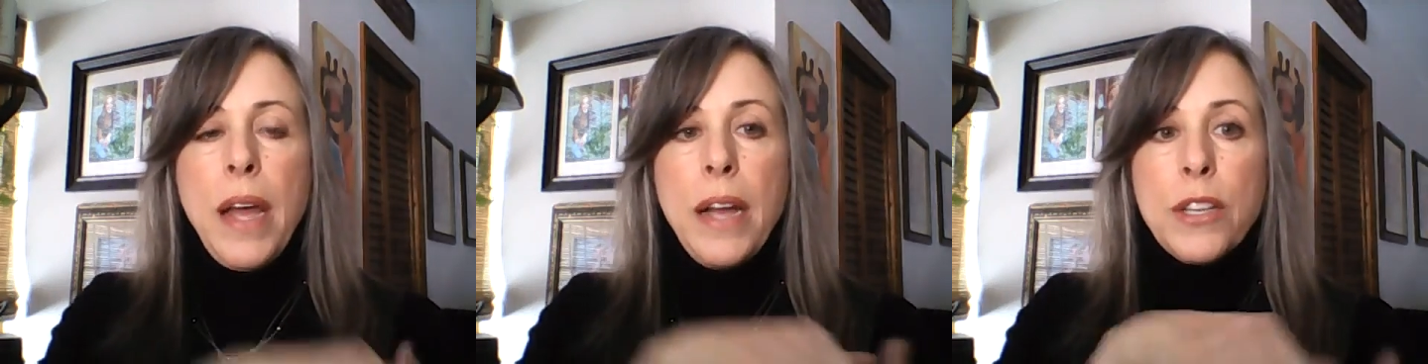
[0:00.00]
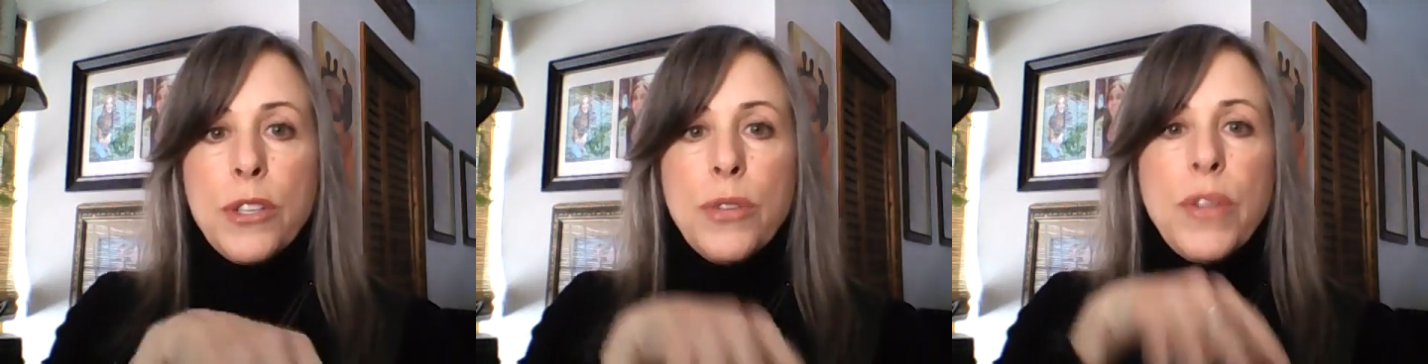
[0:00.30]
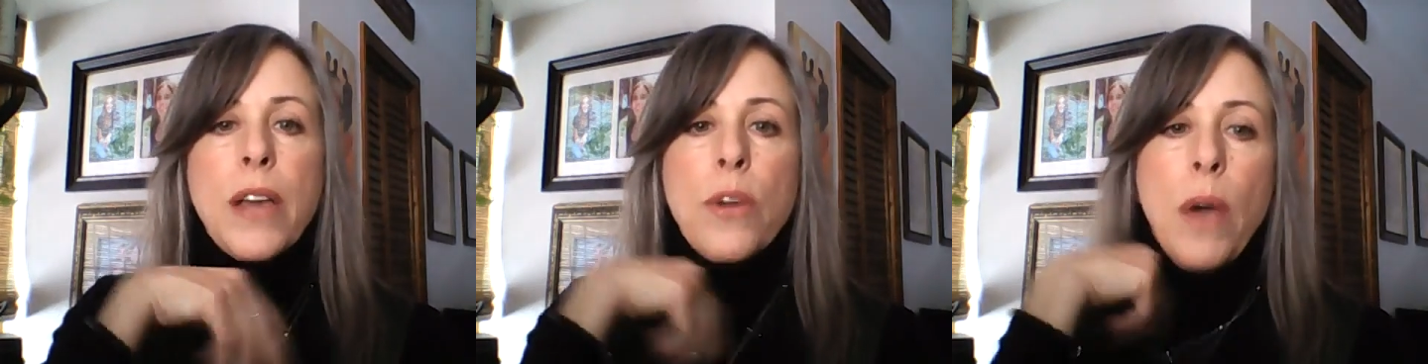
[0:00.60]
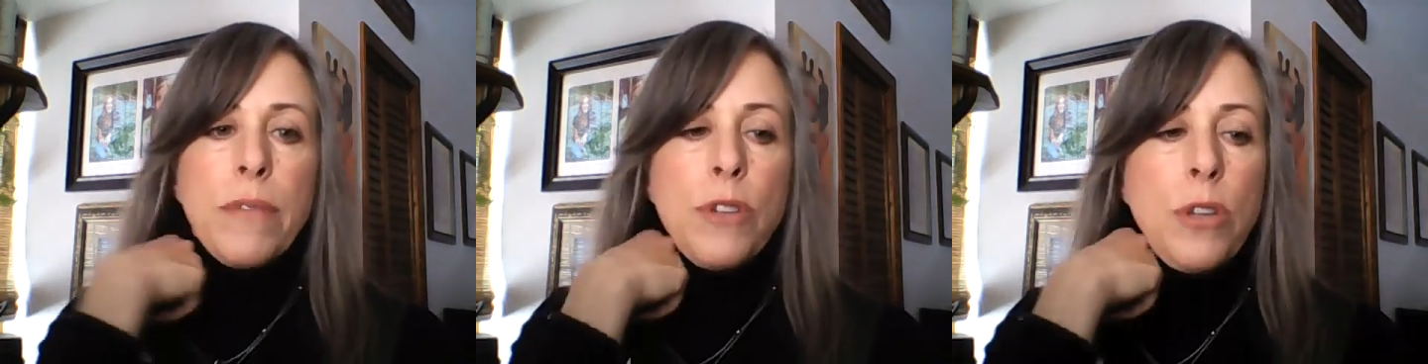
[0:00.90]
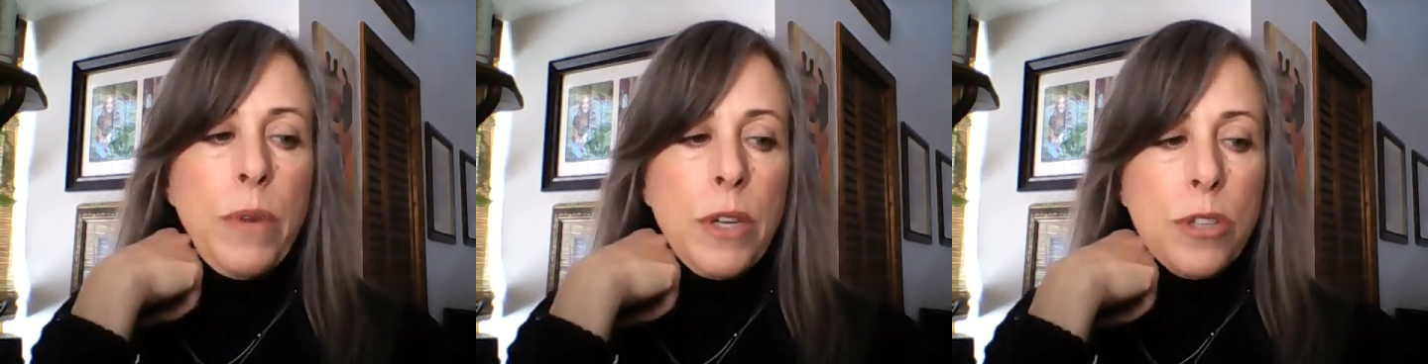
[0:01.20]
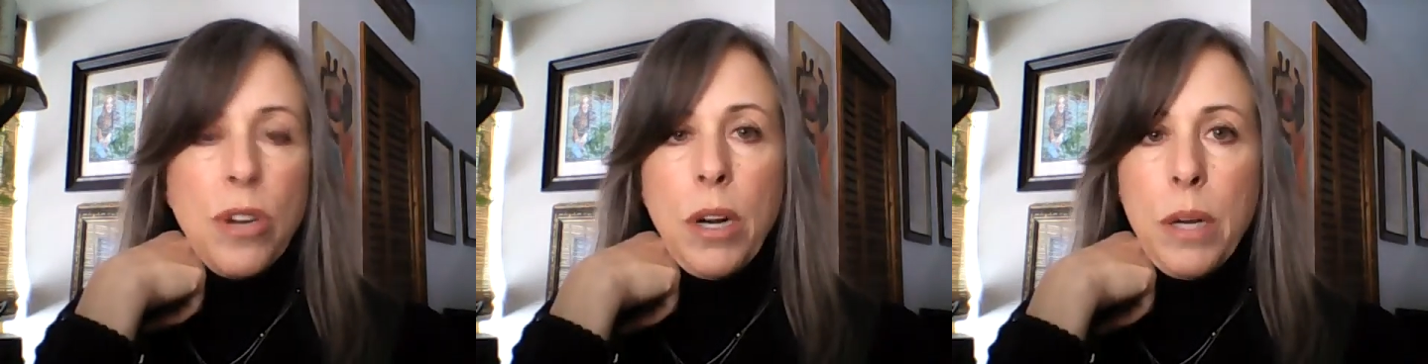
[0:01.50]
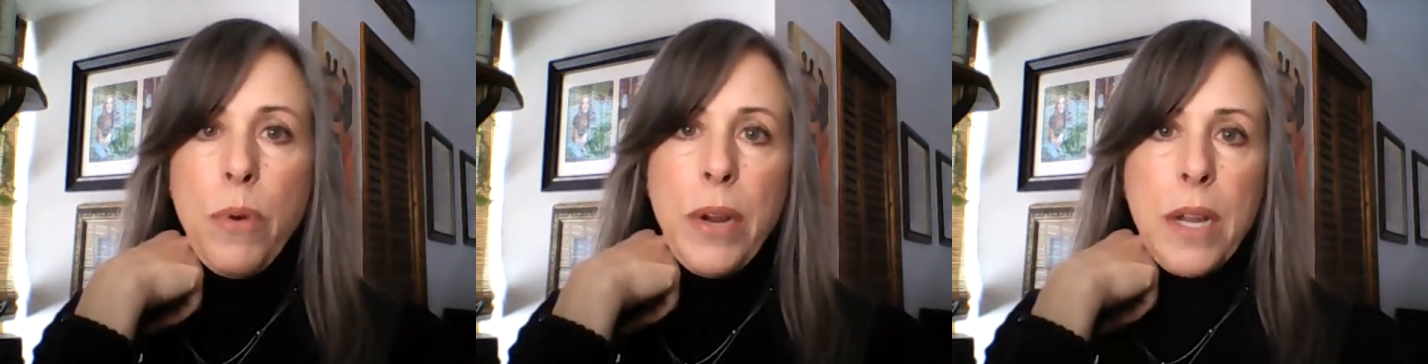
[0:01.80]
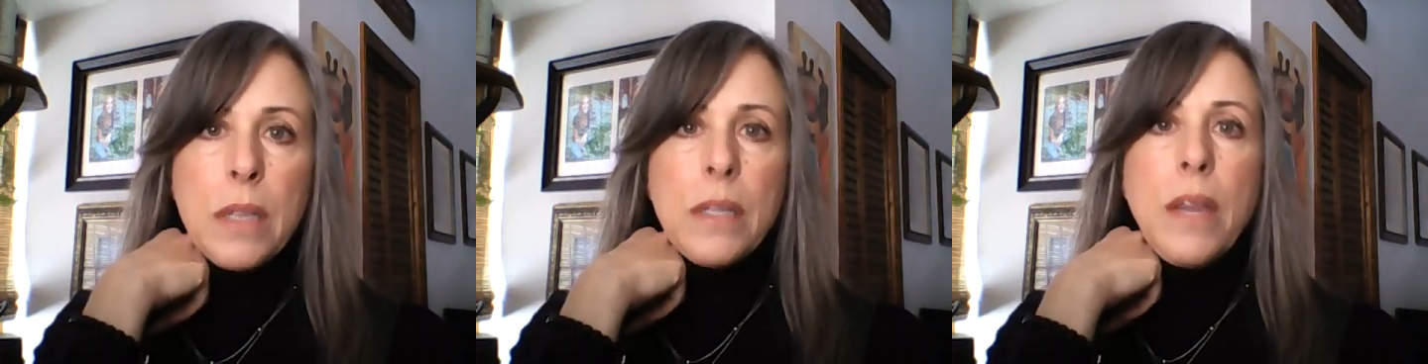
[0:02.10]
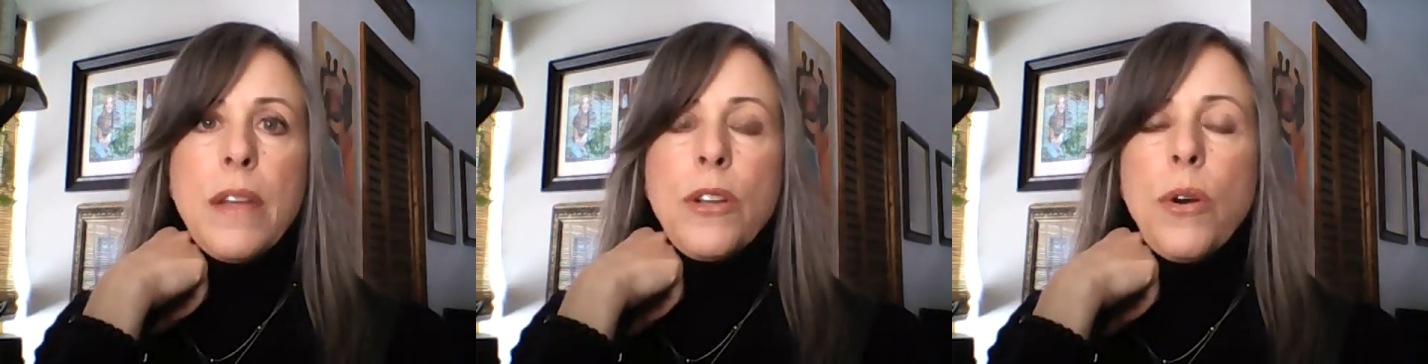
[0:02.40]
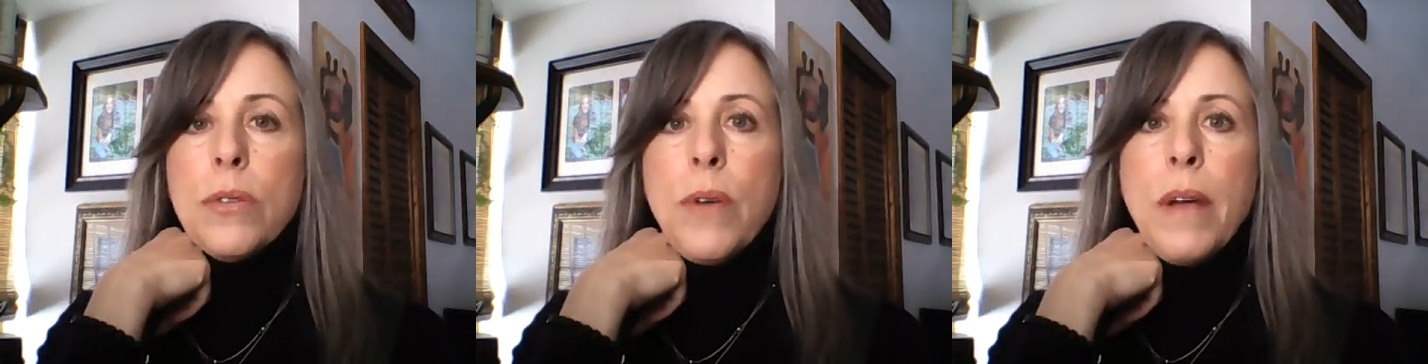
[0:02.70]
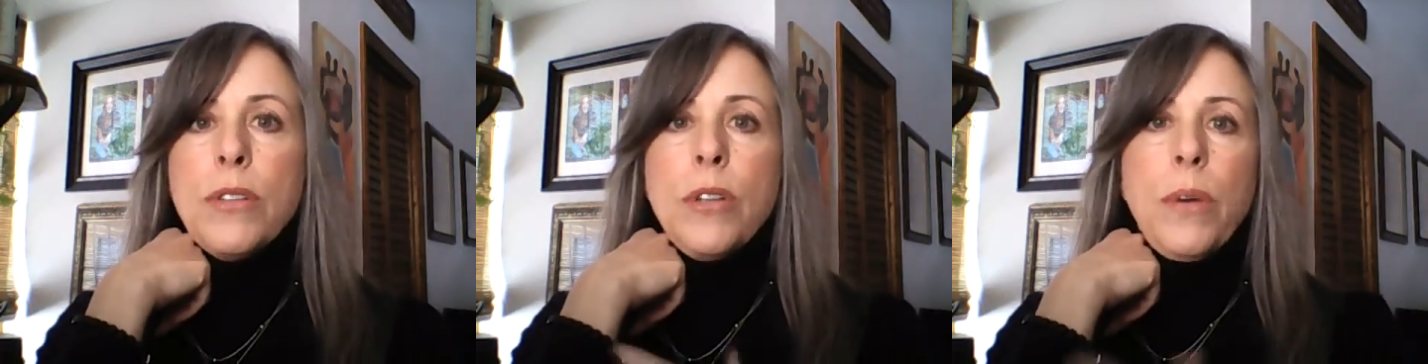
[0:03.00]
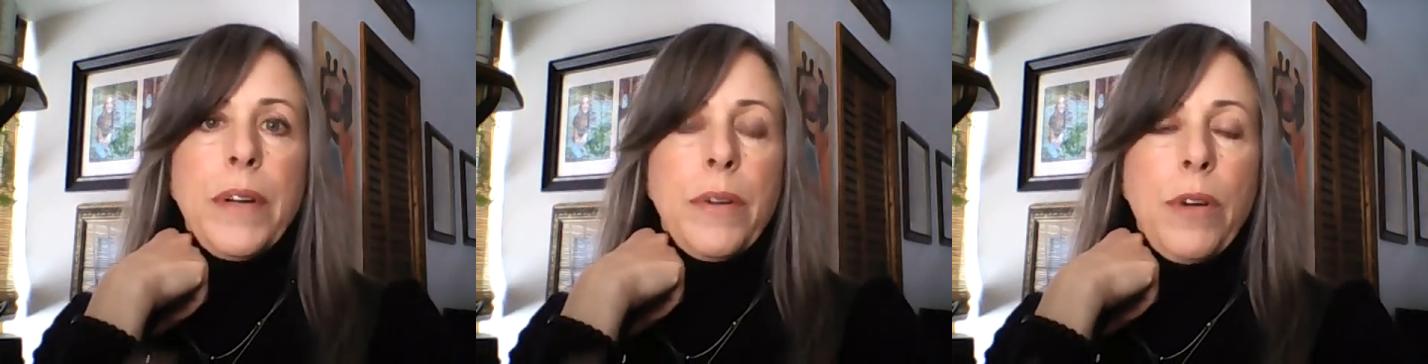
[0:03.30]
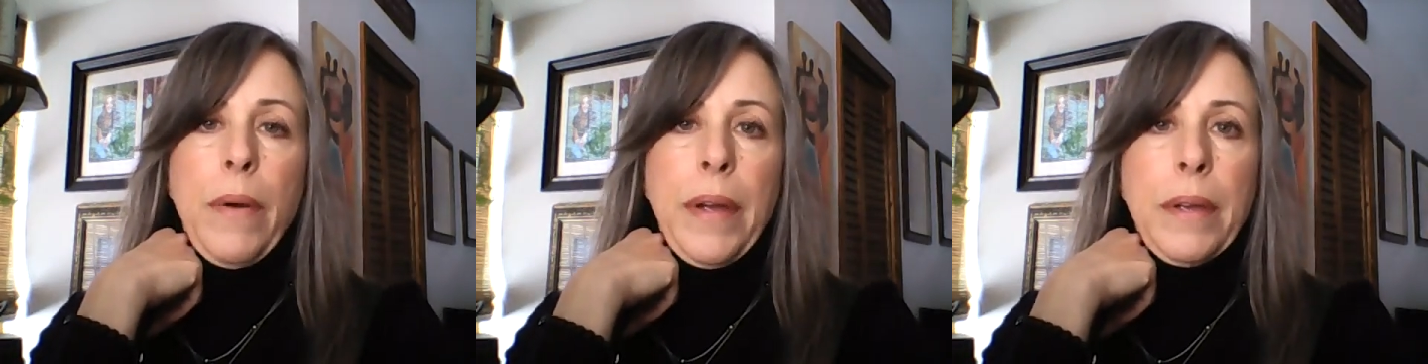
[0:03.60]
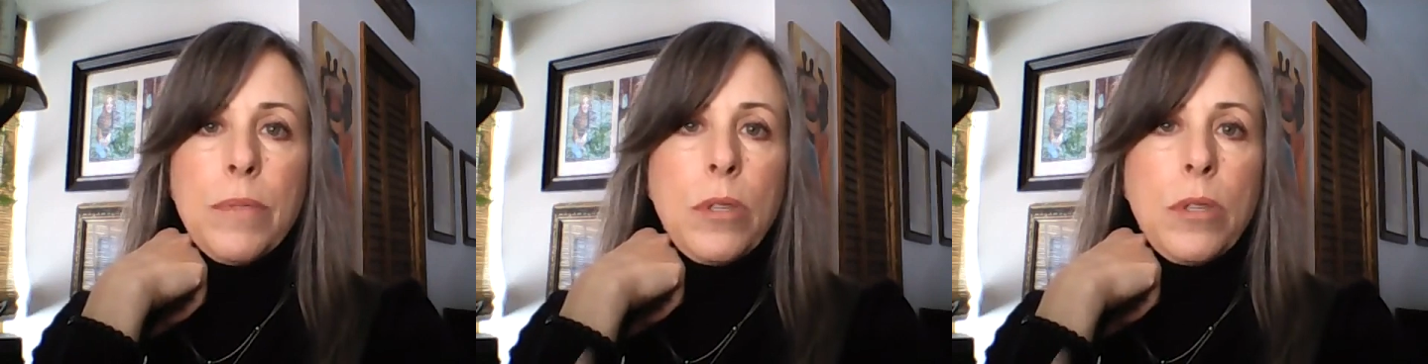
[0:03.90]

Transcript: And to do that, you have to know where your starting point is, and then you also have to know where you're going.